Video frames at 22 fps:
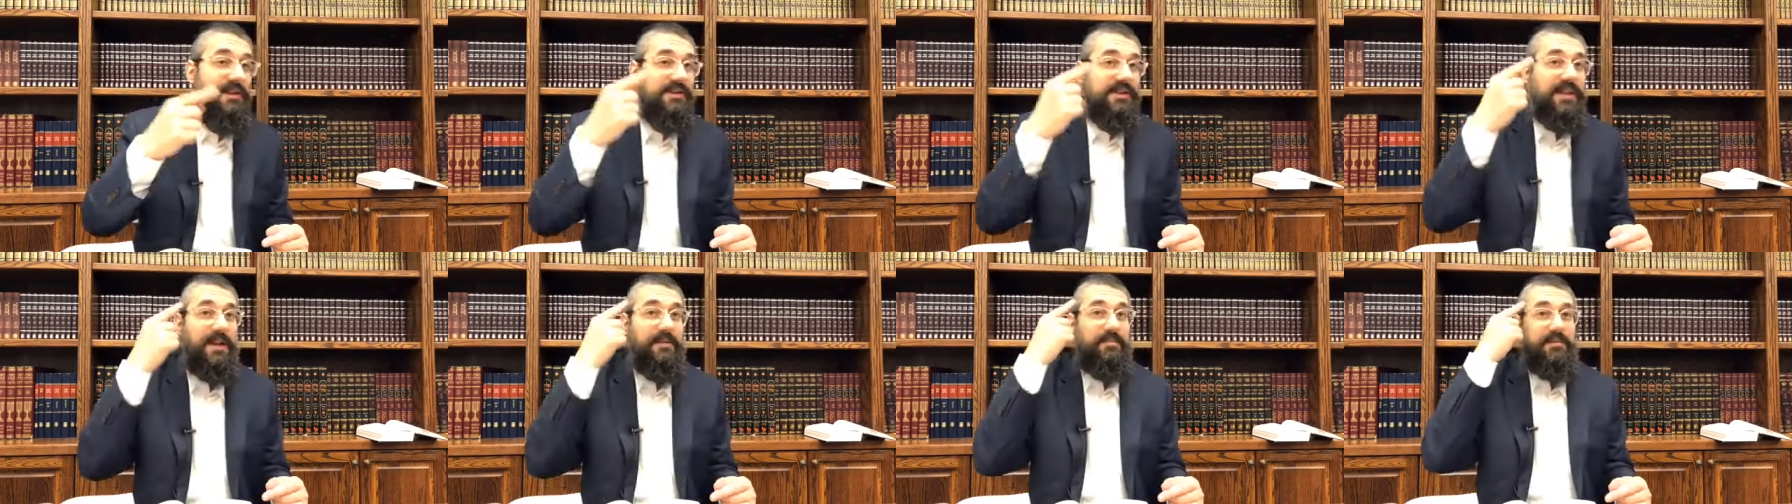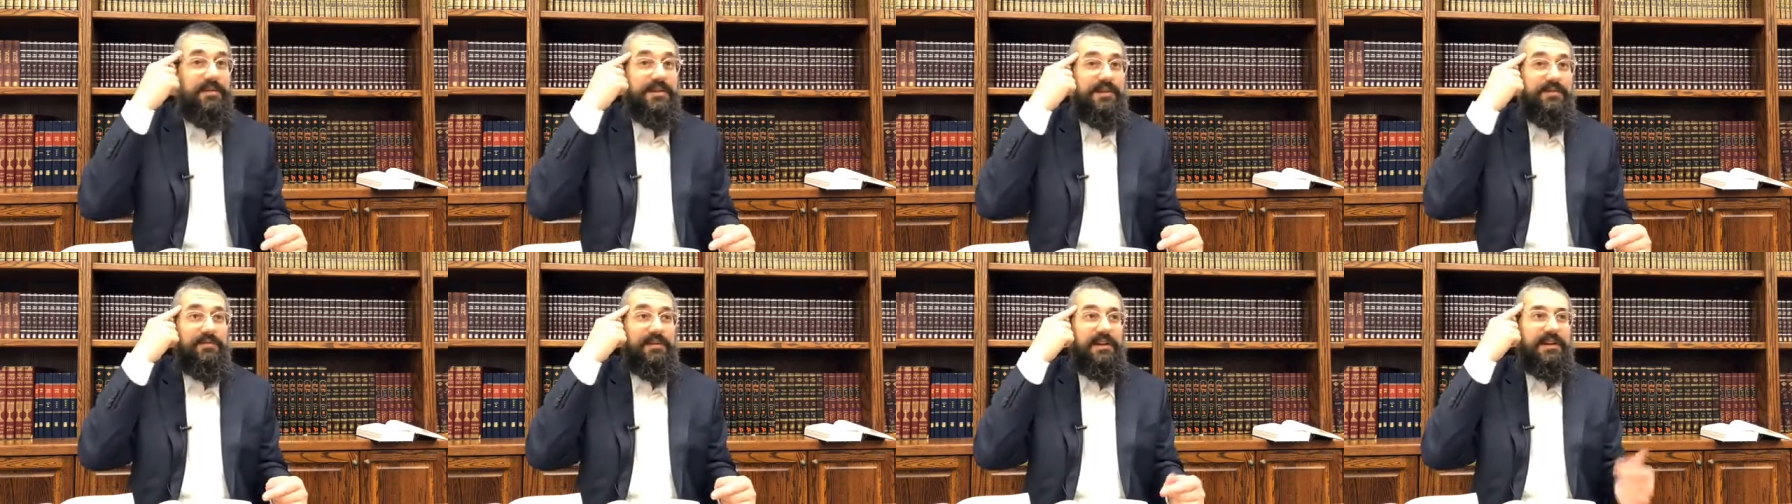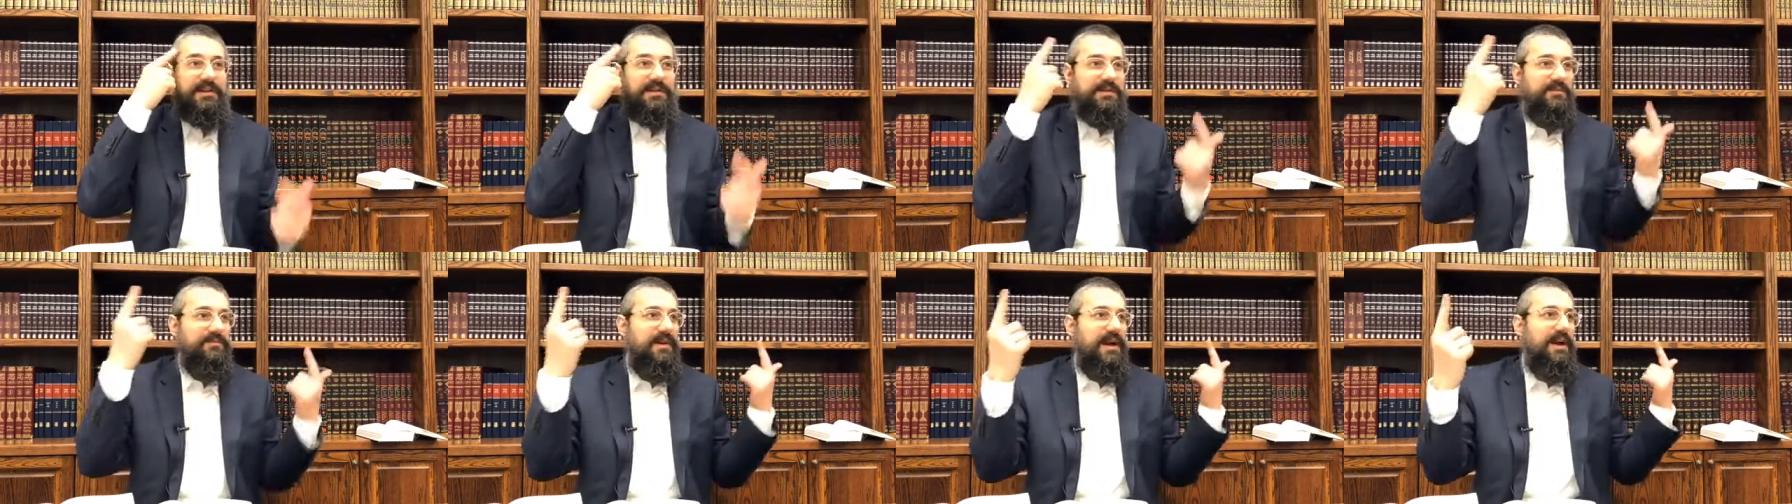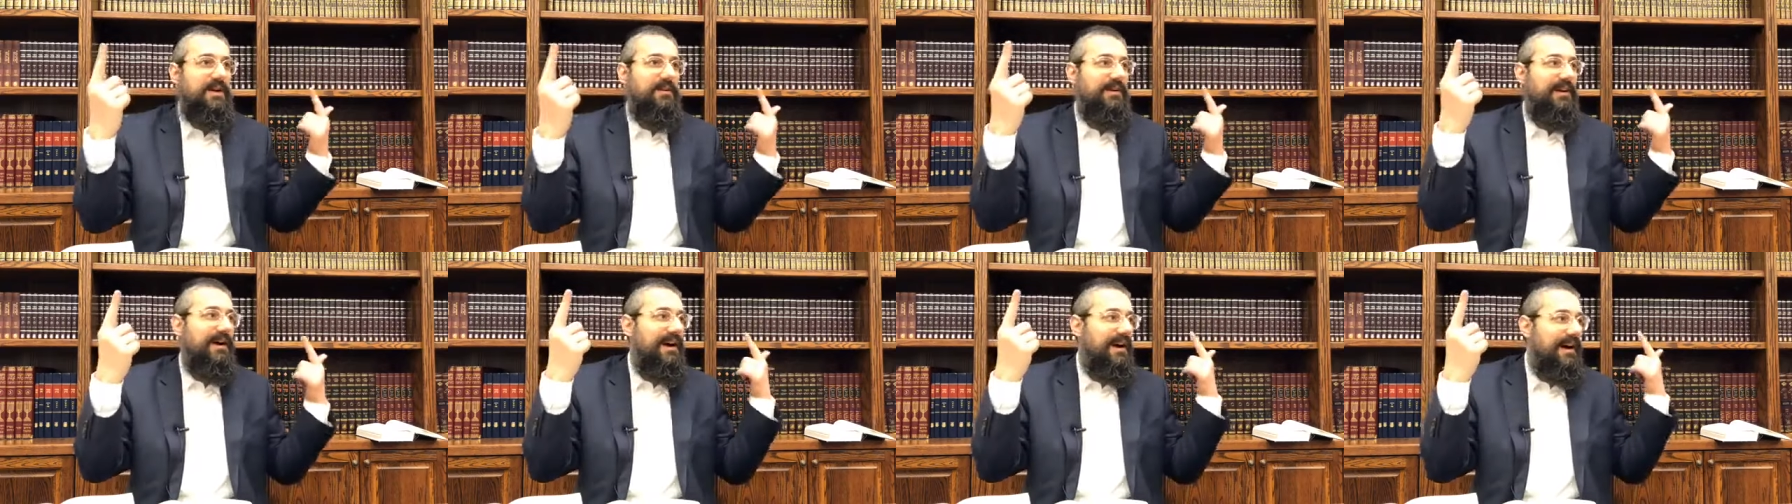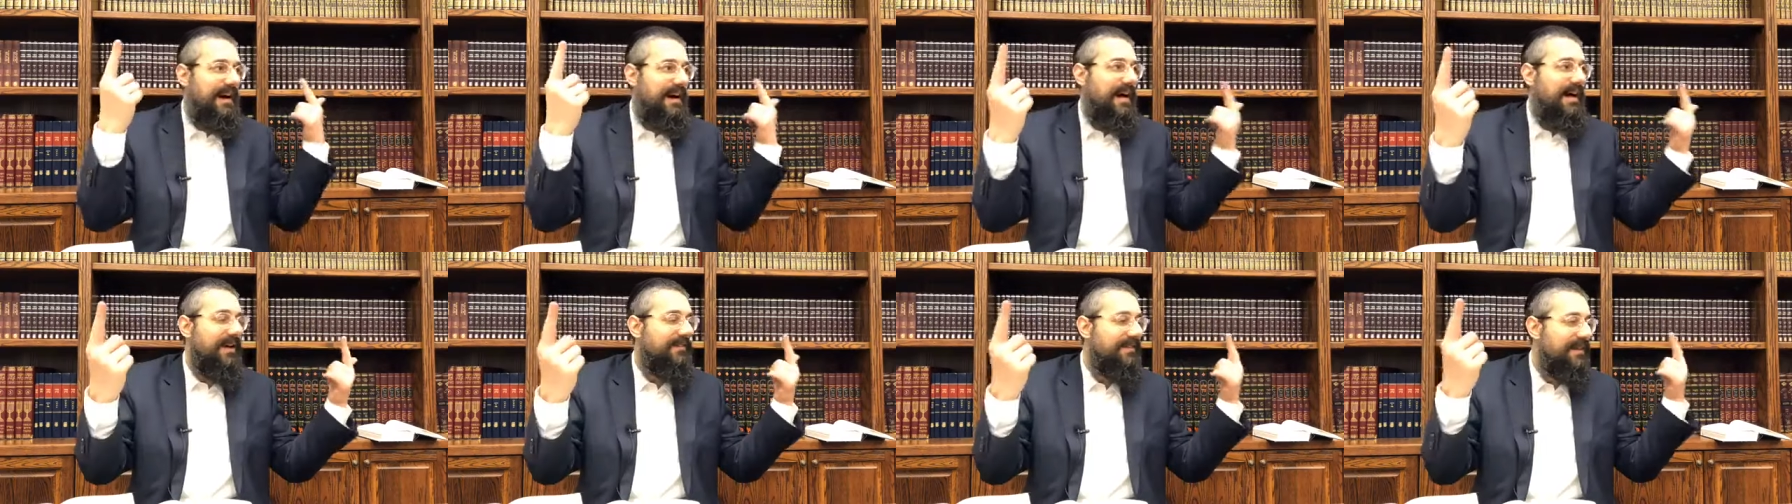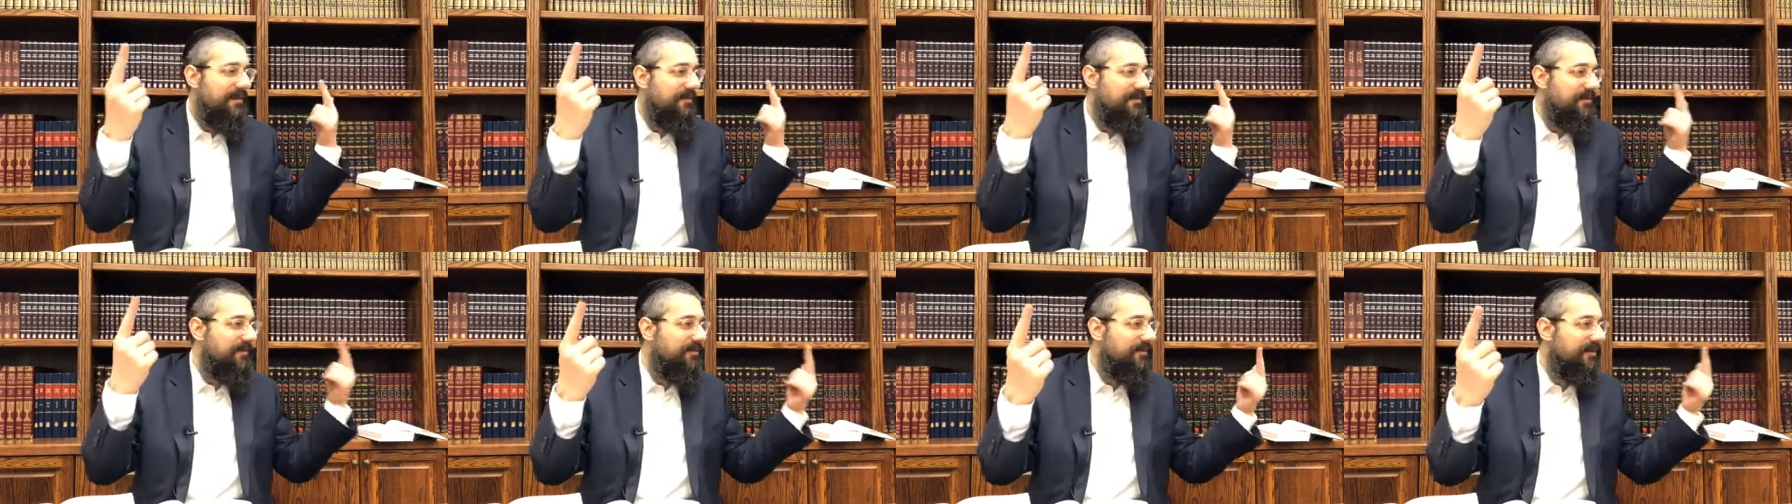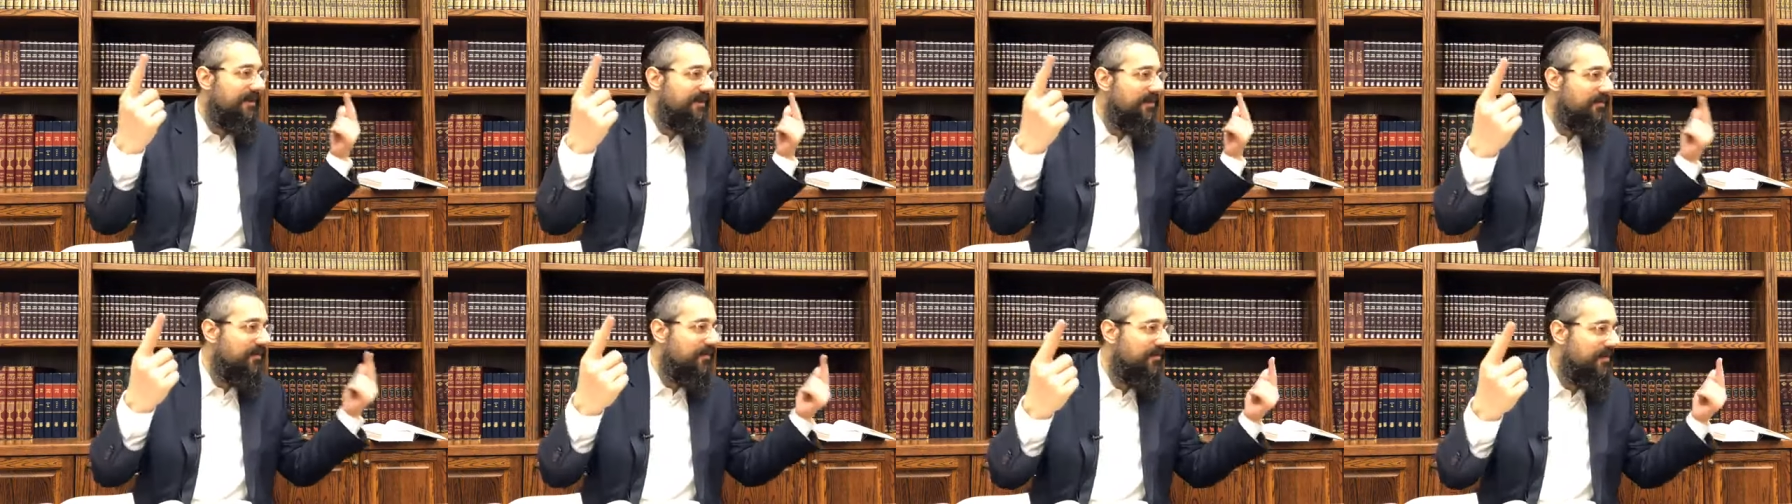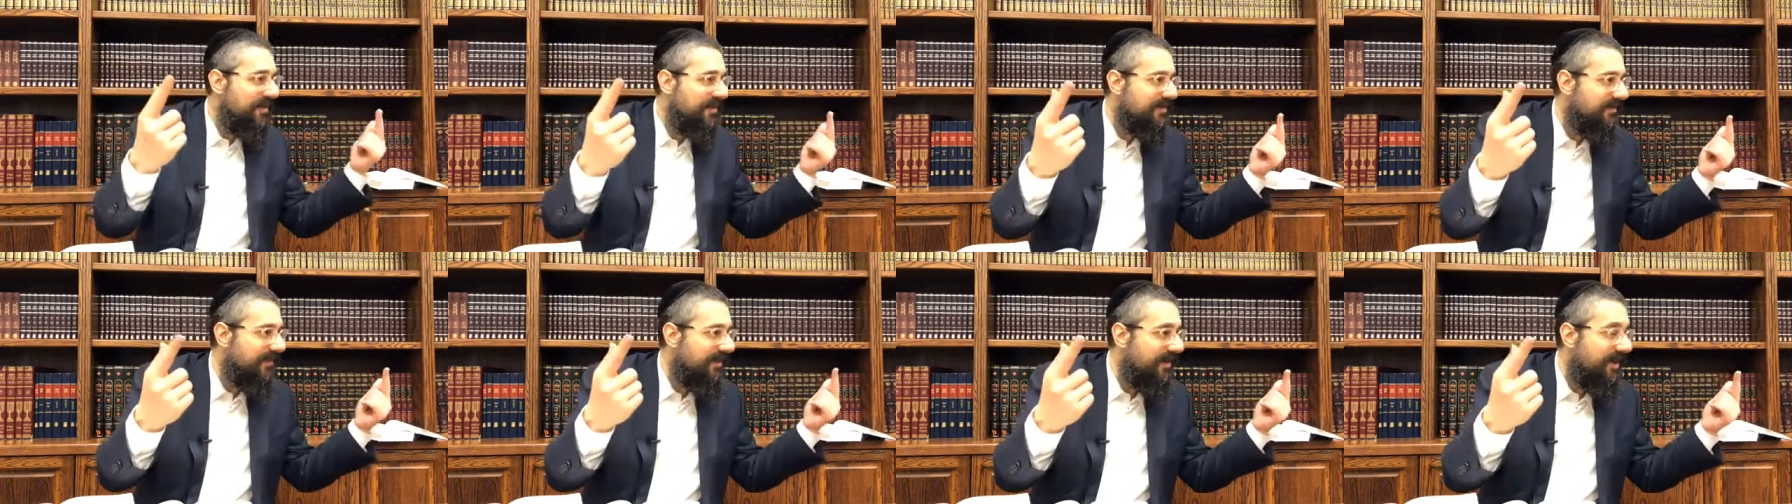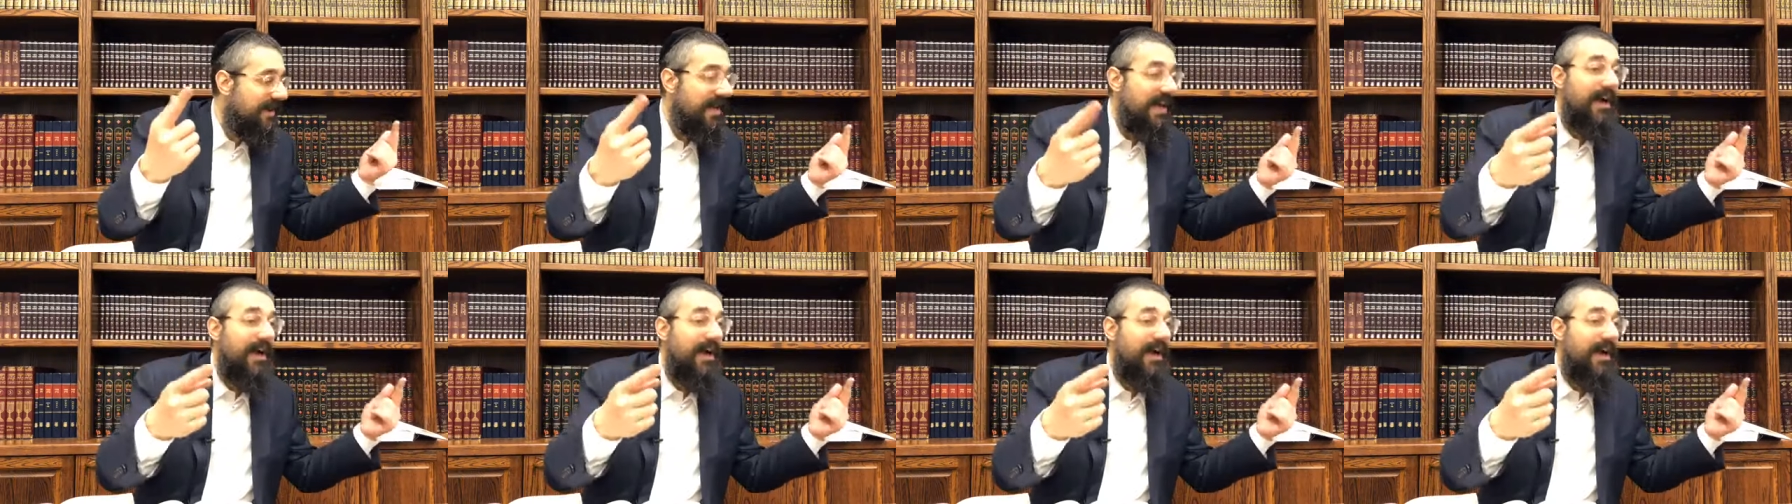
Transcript: instead a person realizes, wow, I have the opportunity to do a mitzvah.